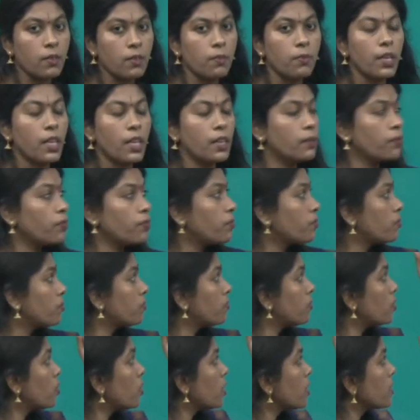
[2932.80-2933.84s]
We are
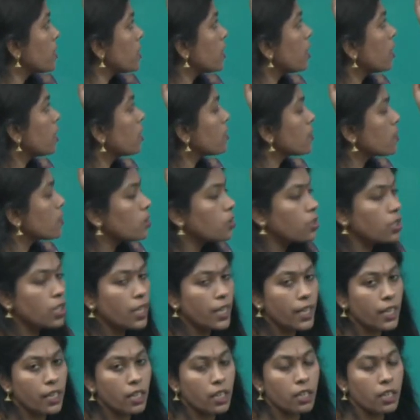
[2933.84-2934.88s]
focusing on circular
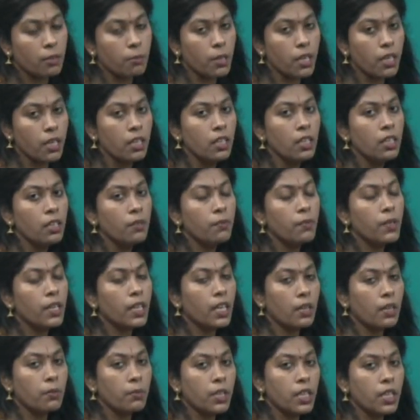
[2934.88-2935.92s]
economy, we are
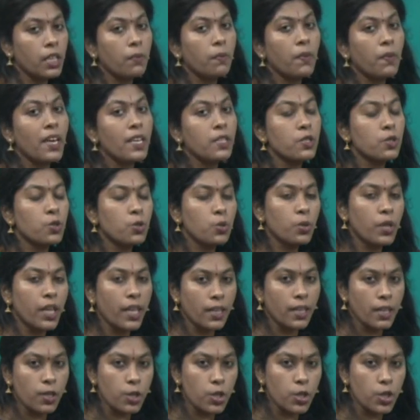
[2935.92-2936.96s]
converting waste to
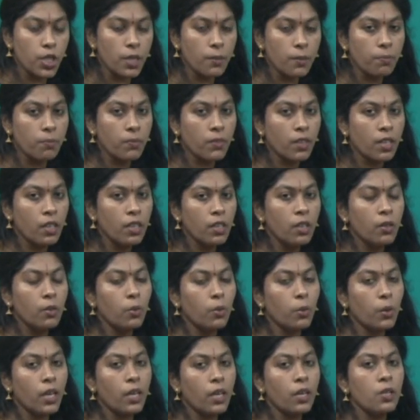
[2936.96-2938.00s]
energy.
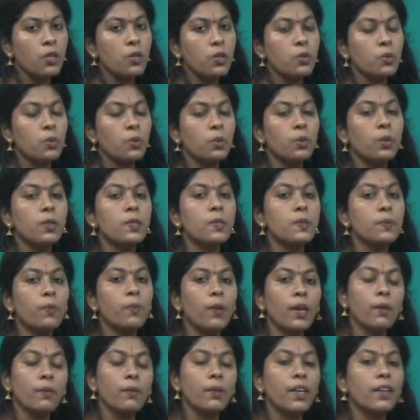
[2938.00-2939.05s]
Okay. So, this
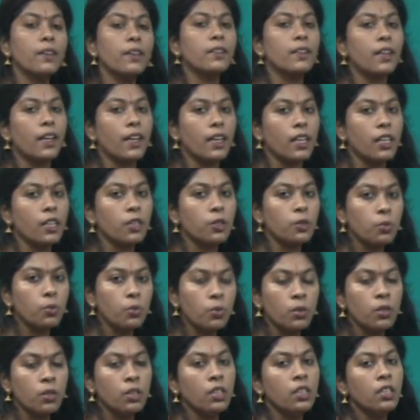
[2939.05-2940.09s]
way we are trying
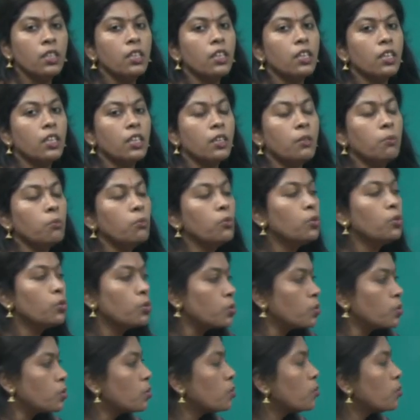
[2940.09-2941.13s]
to
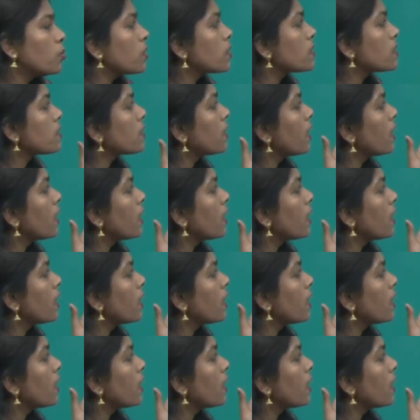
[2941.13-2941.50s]
move towards